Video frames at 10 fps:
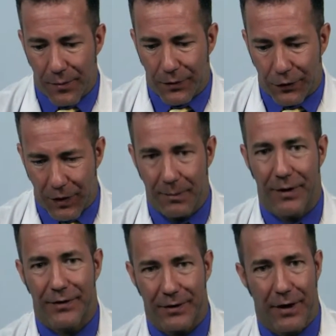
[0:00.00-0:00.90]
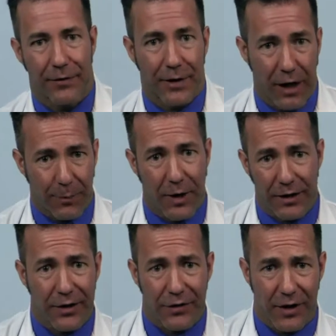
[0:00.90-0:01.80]
treatments of
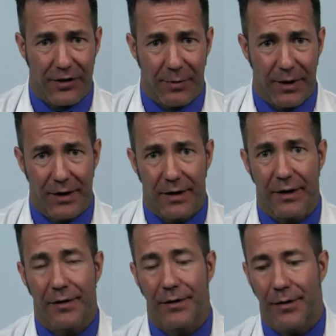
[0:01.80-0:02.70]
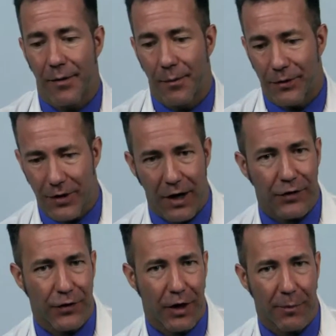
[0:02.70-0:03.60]
chiropractic adjustment, massage
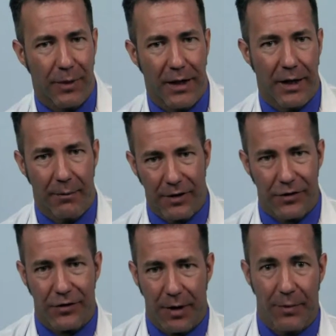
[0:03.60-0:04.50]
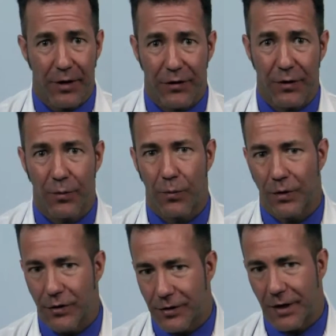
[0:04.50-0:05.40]
therapy, and muscle stimulation,
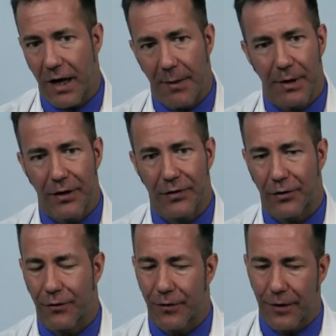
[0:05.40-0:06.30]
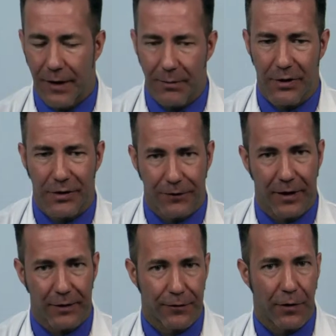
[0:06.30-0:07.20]
when used in combination, are the most
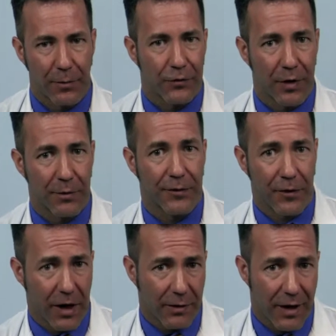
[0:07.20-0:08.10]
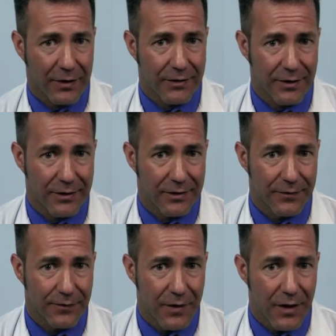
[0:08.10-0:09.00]
effective form of treatment for auto accidents.
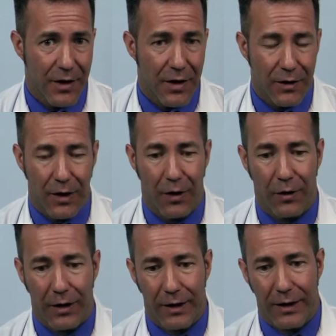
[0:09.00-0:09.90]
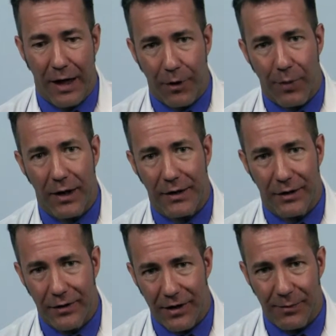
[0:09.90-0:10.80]
Now, chiropractic
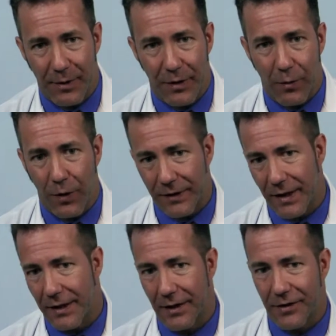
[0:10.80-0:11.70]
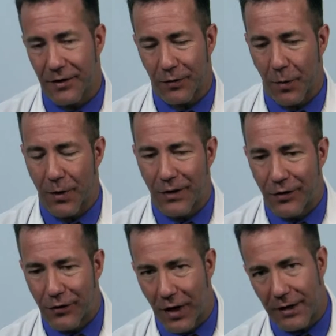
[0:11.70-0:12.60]
adjustment, what that is, it's when we
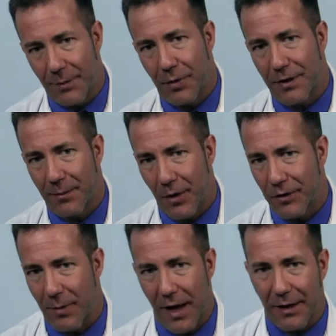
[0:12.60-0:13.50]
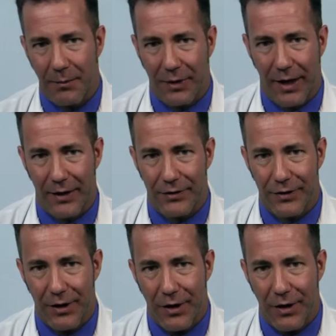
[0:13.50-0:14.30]
gently put the bones back in place,